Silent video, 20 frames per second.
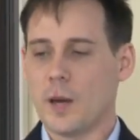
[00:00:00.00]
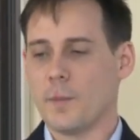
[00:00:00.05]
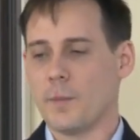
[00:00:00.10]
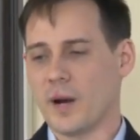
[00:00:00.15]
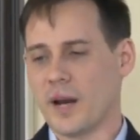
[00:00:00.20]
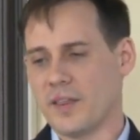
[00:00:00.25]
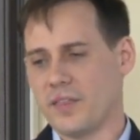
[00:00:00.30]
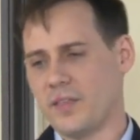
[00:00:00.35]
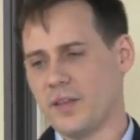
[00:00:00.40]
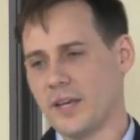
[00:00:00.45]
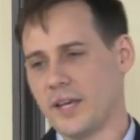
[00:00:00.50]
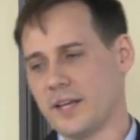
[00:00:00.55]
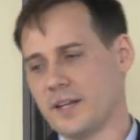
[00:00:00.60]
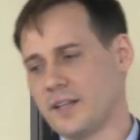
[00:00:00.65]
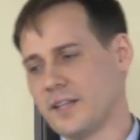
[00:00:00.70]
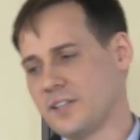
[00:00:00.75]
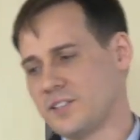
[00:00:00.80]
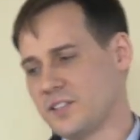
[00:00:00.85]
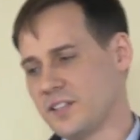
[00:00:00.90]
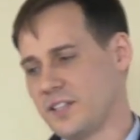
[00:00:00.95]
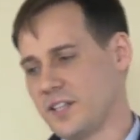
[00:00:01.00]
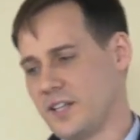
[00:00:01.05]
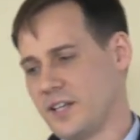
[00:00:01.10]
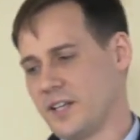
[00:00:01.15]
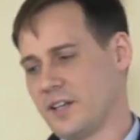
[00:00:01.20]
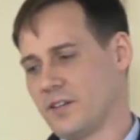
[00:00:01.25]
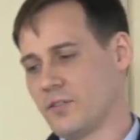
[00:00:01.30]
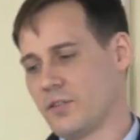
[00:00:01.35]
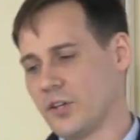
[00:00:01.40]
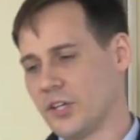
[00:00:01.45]
but I think it, it's an,
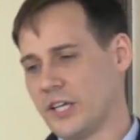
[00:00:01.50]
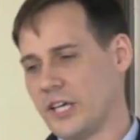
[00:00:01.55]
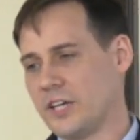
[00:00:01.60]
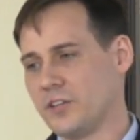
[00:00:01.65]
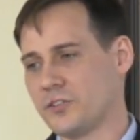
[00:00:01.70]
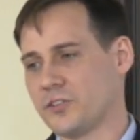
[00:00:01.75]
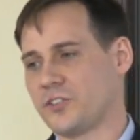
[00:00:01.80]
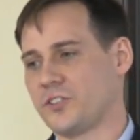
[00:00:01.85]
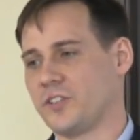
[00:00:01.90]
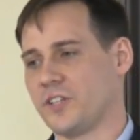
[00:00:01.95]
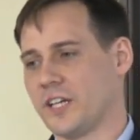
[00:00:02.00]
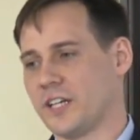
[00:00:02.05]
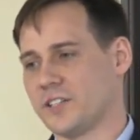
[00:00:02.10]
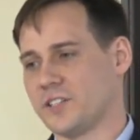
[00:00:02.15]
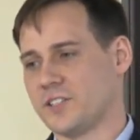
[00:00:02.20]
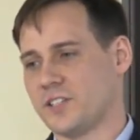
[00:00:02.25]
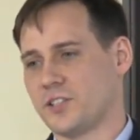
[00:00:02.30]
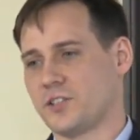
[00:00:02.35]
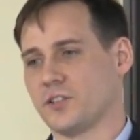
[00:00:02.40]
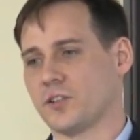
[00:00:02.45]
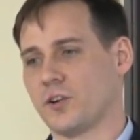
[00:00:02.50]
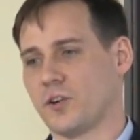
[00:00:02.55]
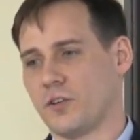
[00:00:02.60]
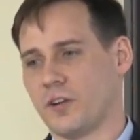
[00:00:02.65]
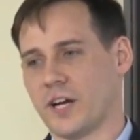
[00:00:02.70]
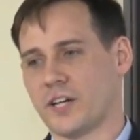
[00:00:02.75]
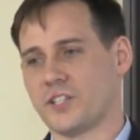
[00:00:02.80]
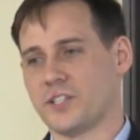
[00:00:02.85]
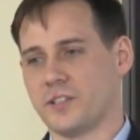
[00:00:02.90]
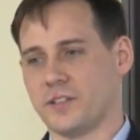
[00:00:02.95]
a really interesting and essential
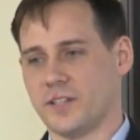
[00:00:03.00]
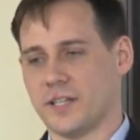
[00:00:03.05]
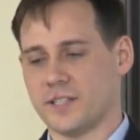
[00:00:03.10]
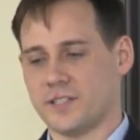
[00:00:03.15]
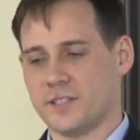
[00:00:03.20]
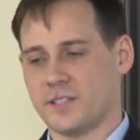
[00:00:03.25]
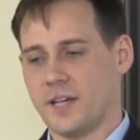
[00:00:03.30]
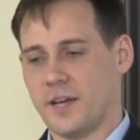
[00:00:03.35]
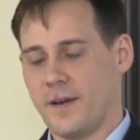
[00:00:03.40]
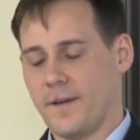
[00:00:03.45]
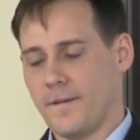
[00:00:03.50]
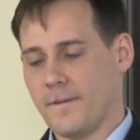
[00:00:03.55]
correction that's